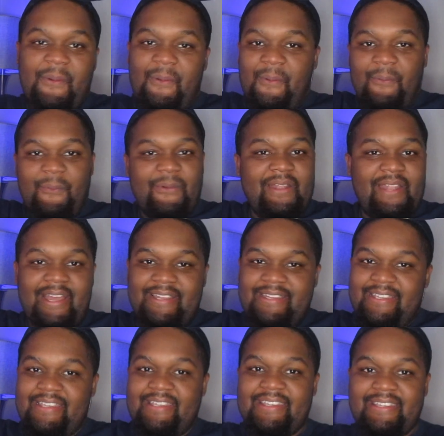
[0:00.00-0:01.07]
what I
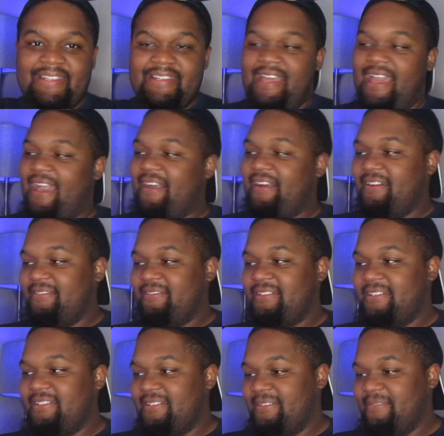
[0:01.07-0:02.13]
did,
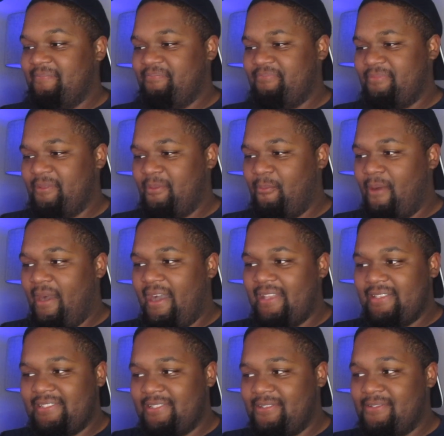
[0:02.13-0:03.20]
why I
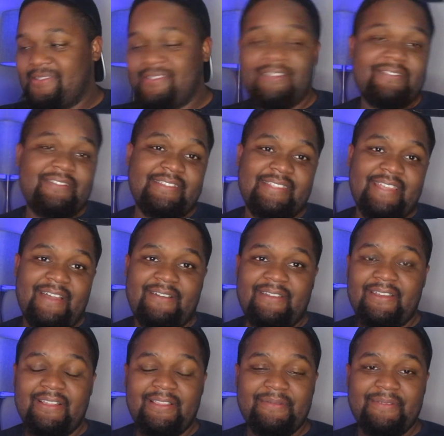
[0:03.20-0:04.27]
chose certain sound
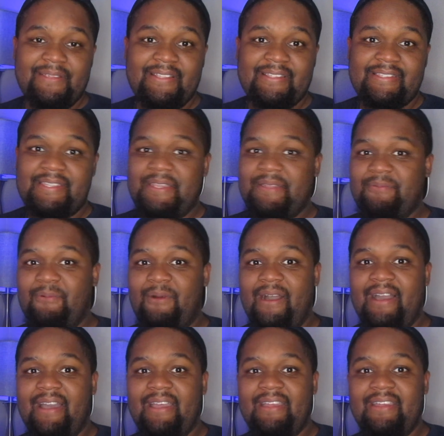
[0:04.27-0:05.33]
elements, and
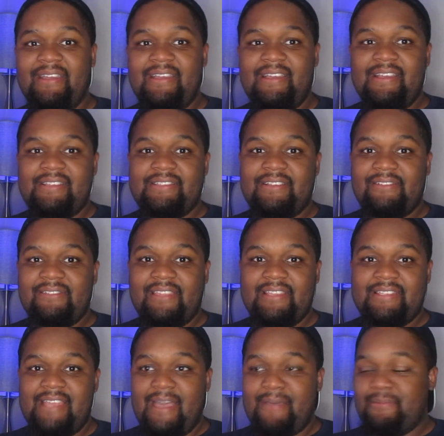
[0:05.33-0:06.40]
why certain
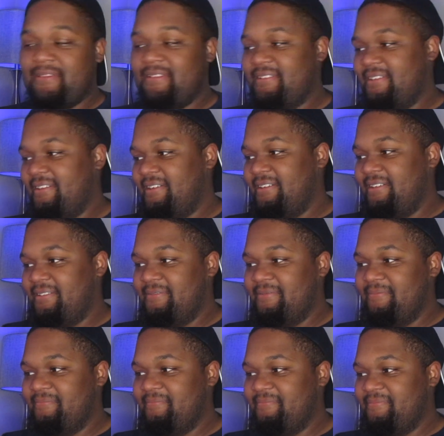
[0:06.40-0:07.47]
things happen.
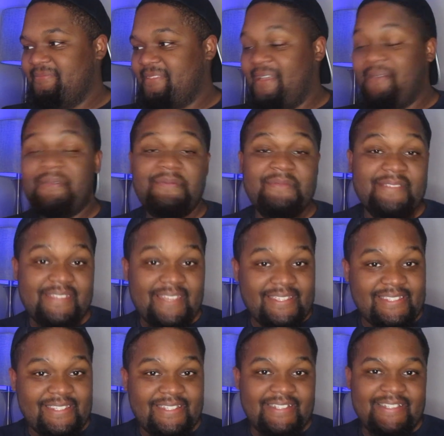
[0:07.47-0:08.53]
I'm a
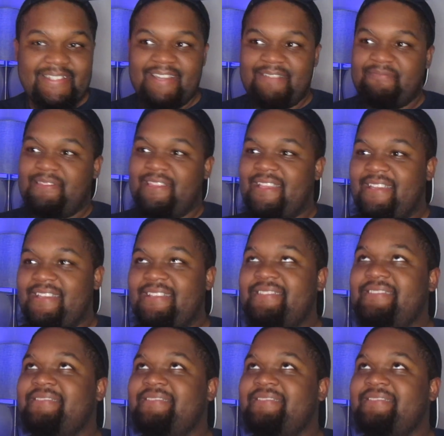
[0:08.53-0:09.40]
musician. I've played